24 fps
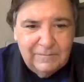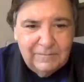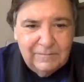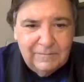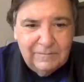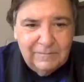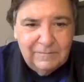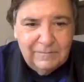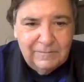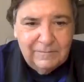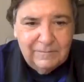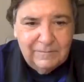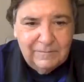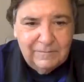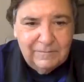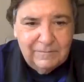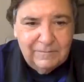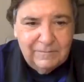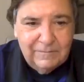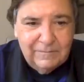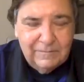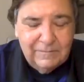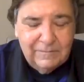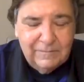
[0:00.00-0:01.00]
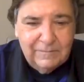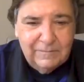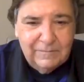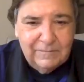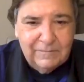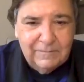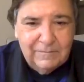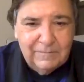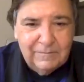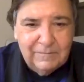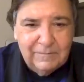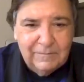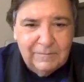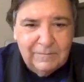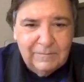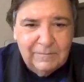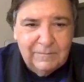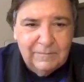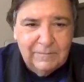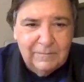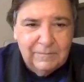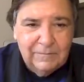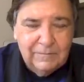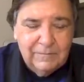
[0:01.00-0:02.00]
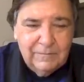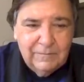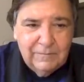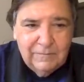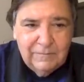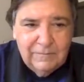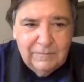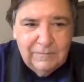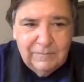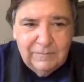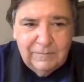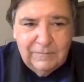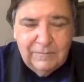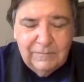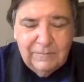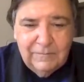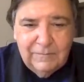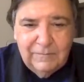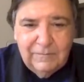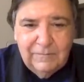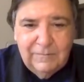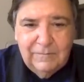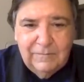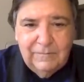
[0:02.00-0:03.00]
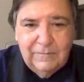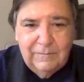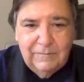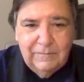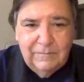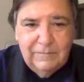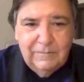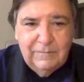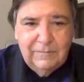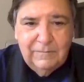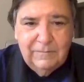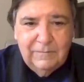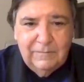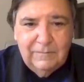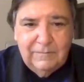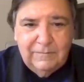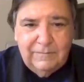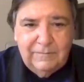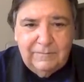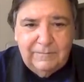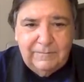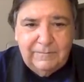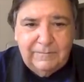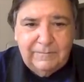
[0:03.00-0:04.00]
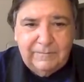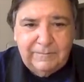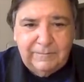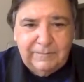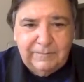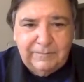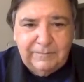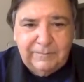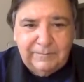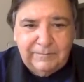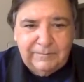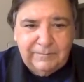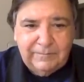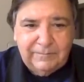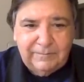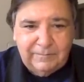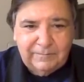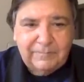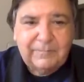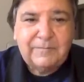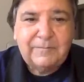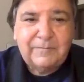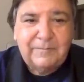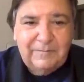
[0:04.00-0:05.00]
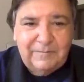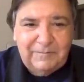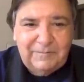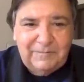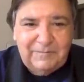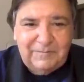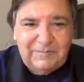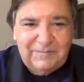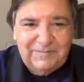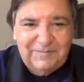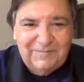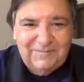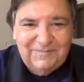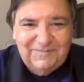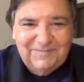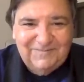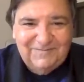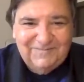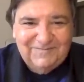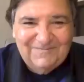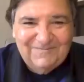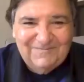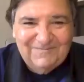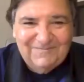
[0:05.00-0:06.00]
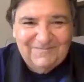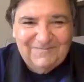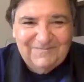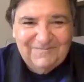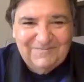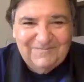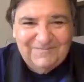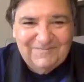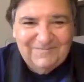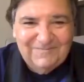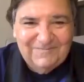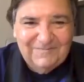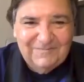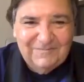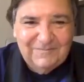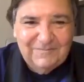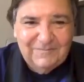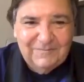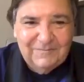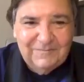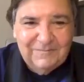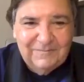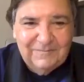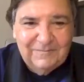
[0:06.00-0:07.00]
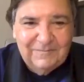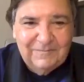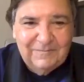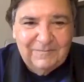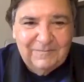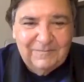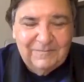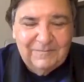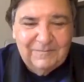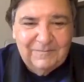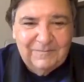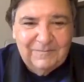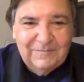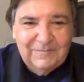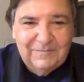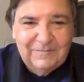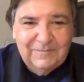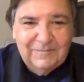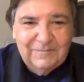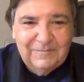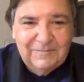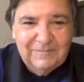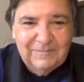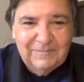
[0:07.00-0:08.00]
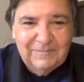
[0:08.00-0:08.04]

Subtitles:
No words are spoken by the person on screen.